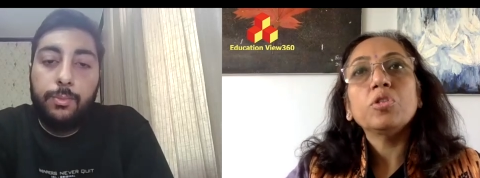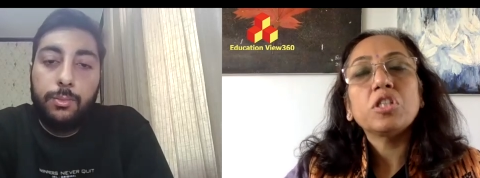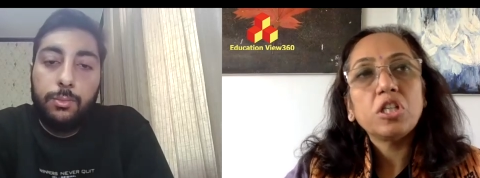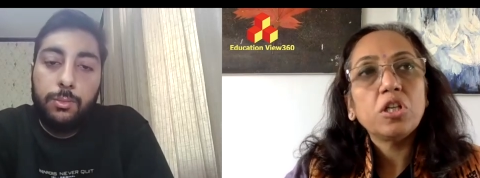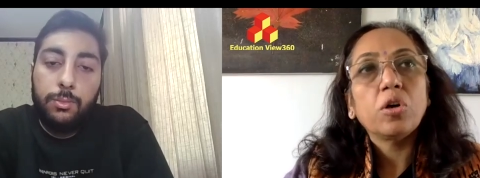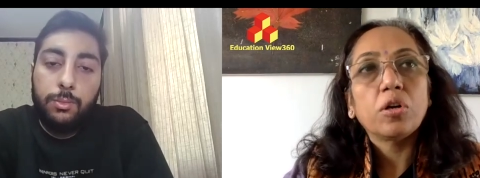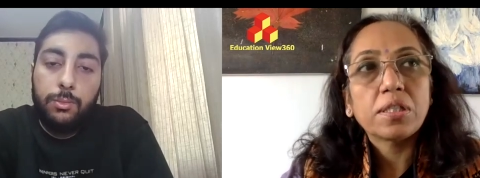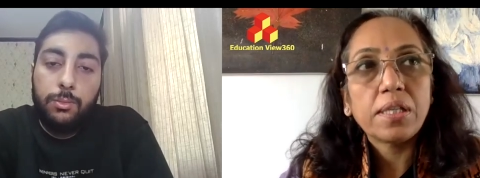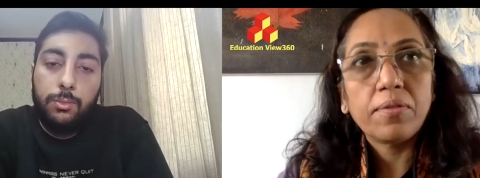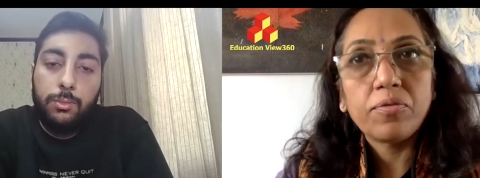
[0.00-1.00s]
Speaker 1: see
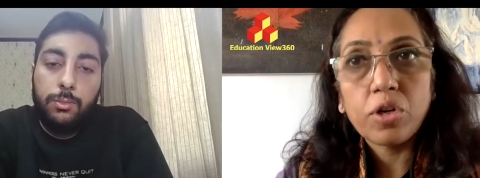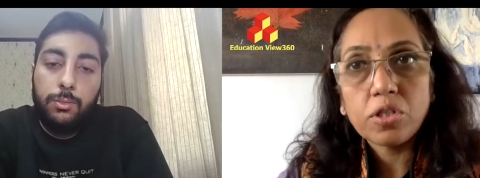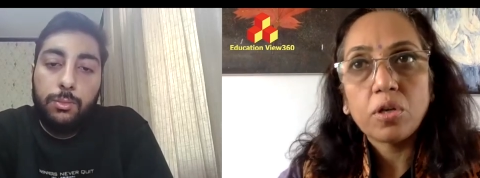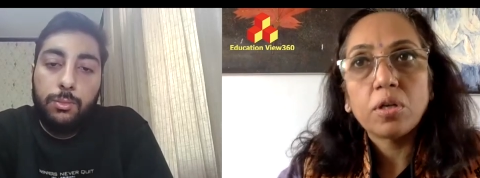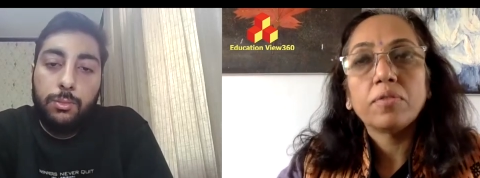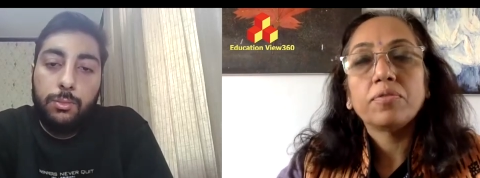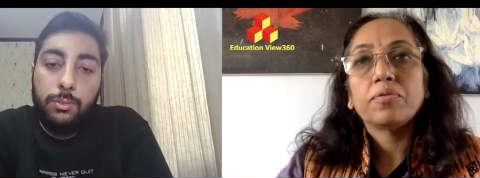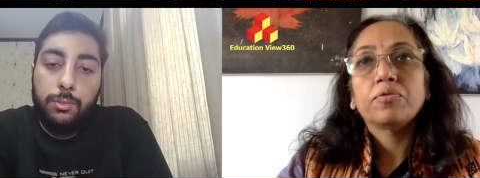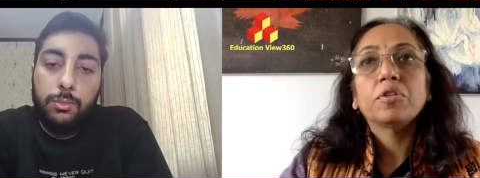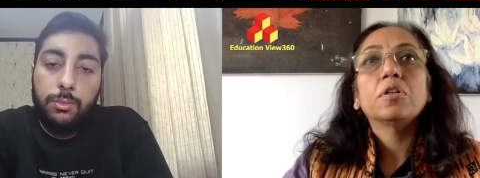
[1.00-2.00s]
yourself? What sort of
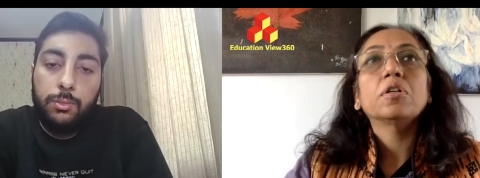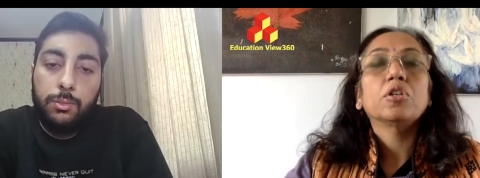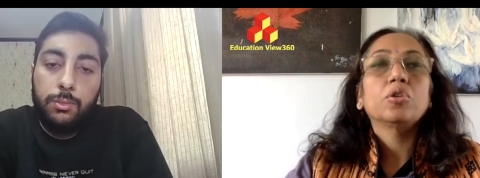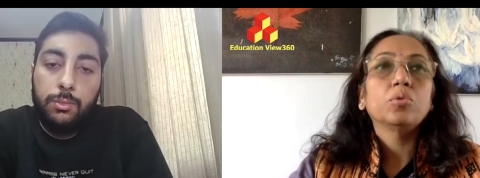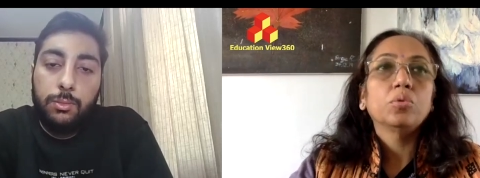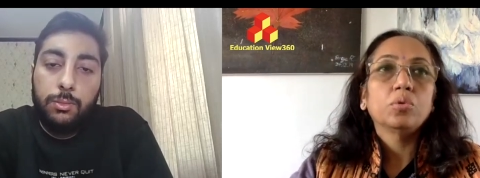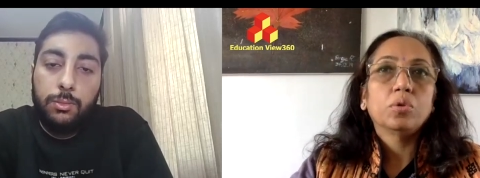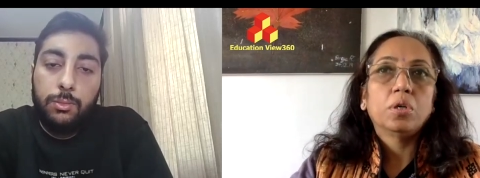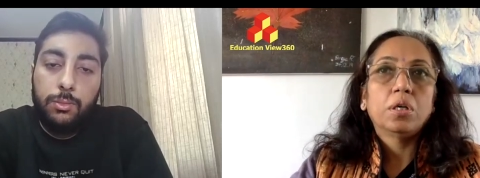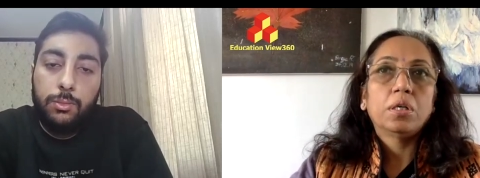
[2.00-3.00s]
work you
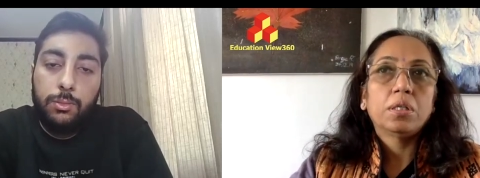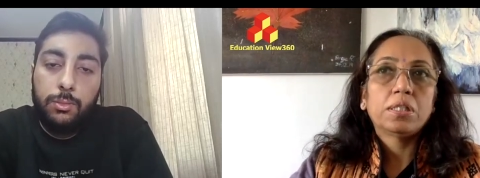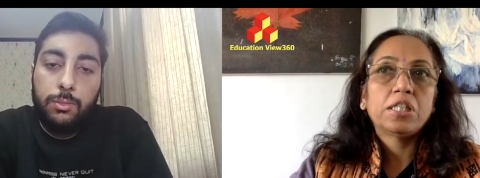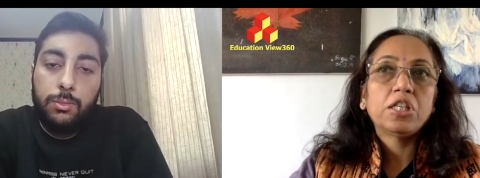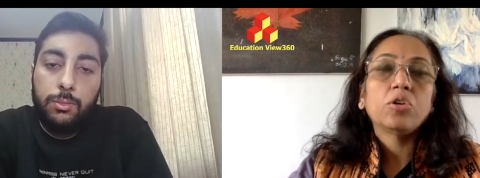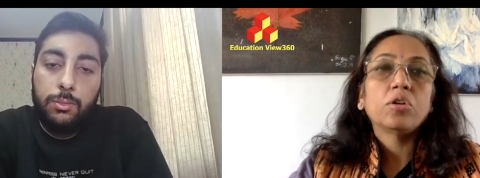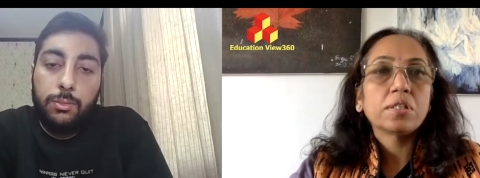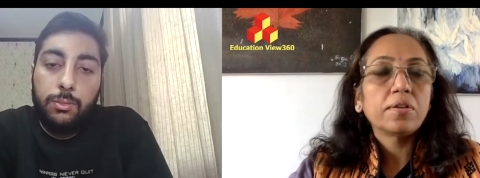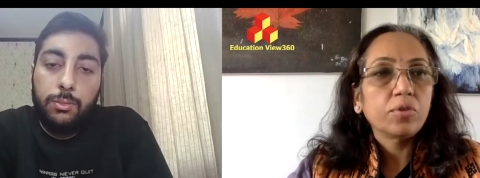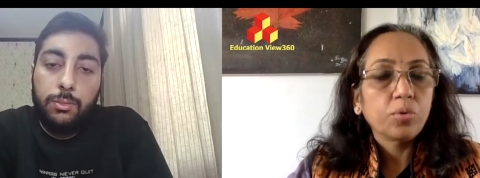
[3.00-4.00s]
uh, see
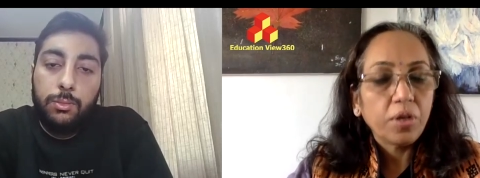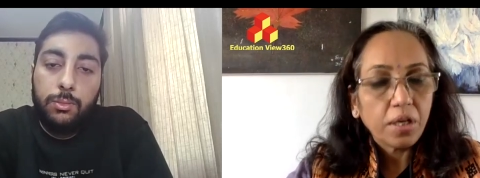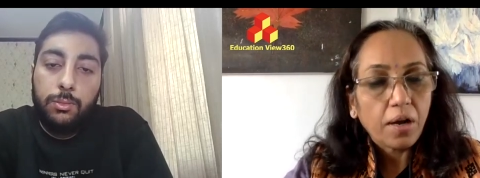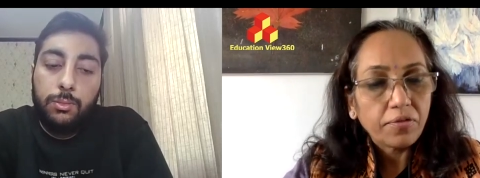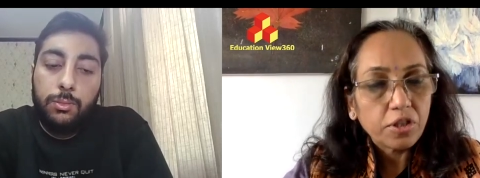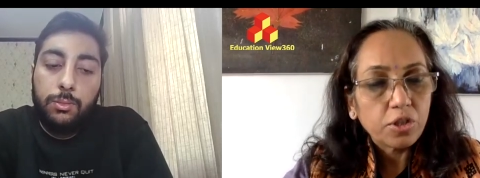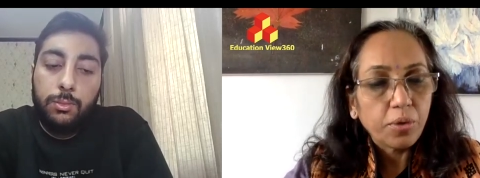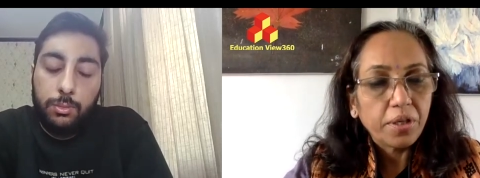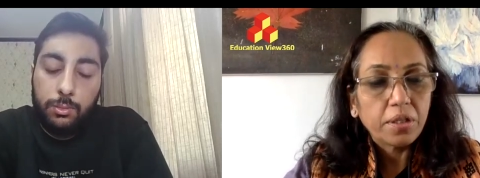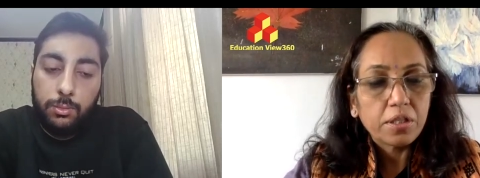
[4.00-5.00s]
yourself doing after
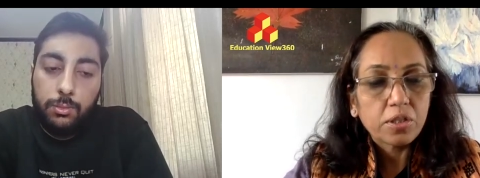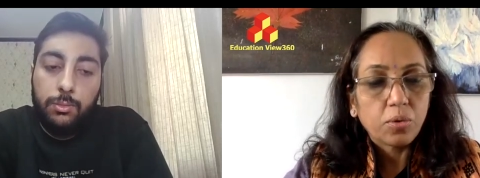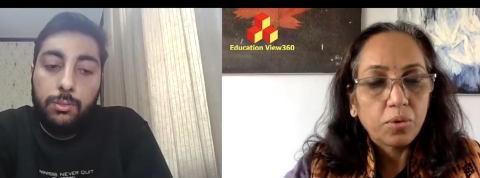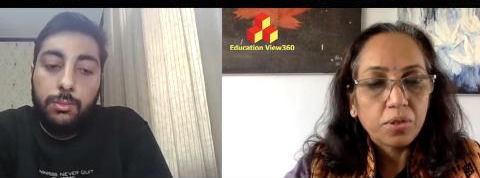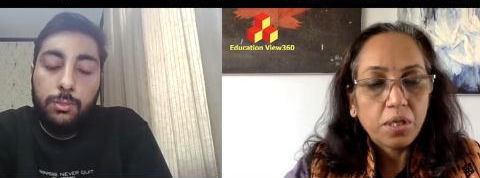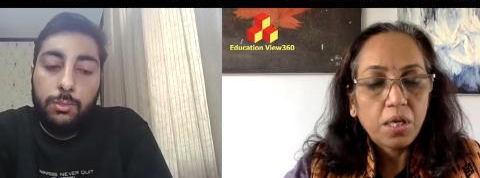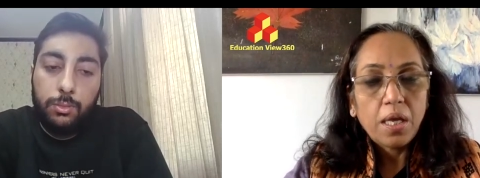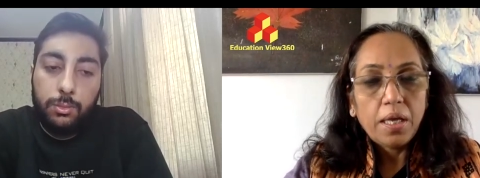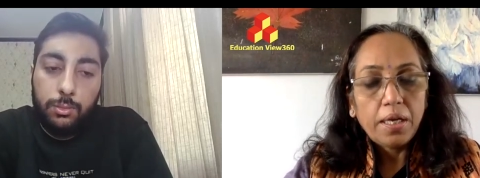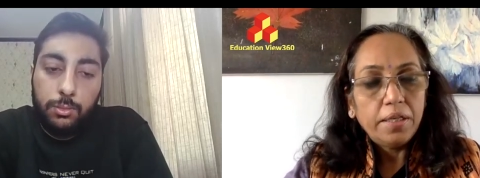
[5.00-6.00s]
doing this course
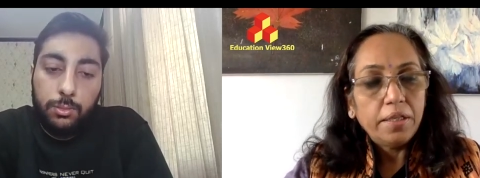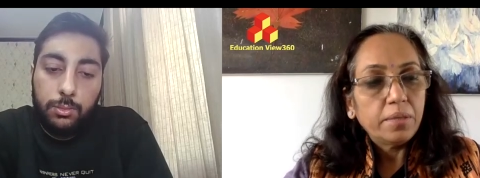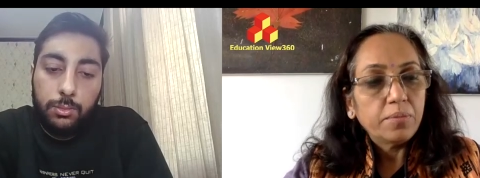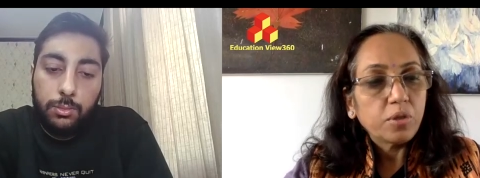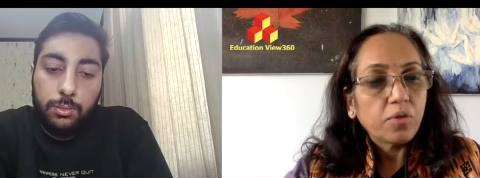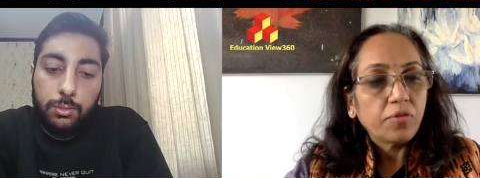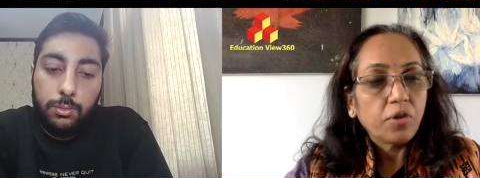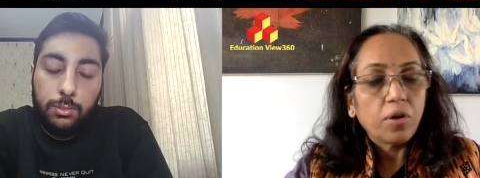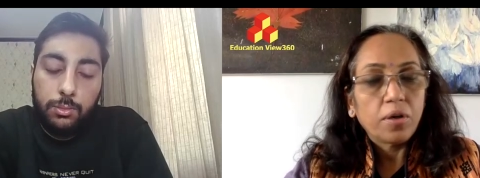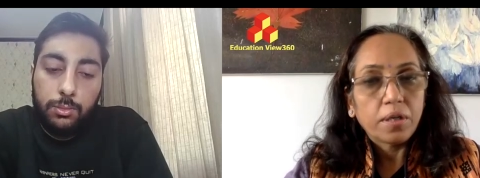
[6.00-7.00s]
in terms of
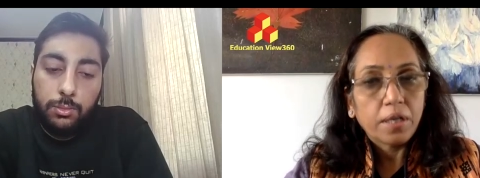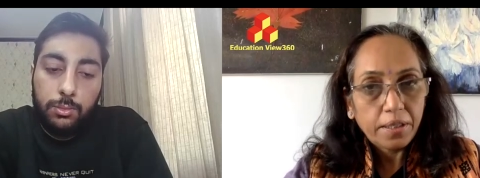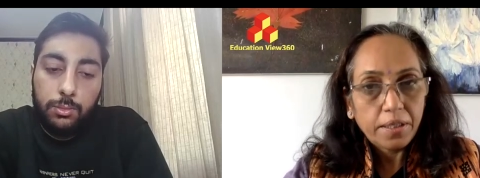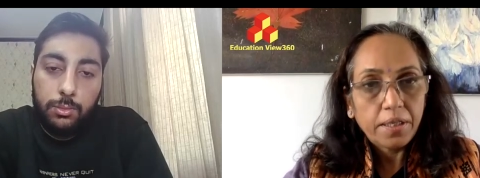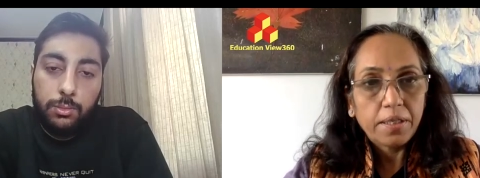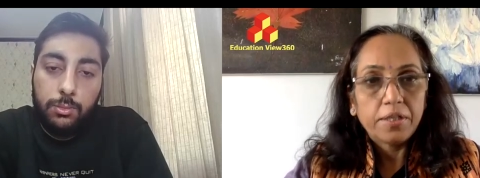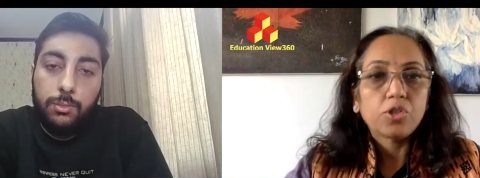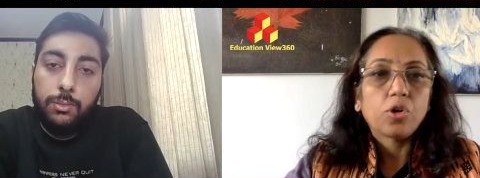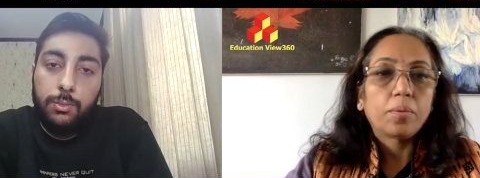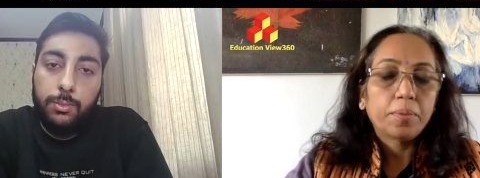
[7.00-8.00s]
your career and
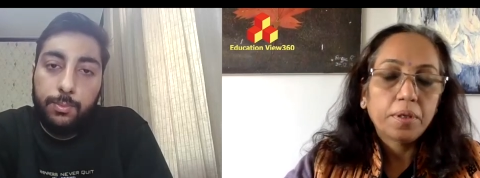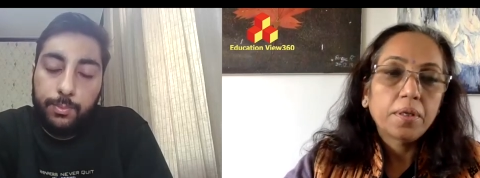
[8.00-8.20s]
job?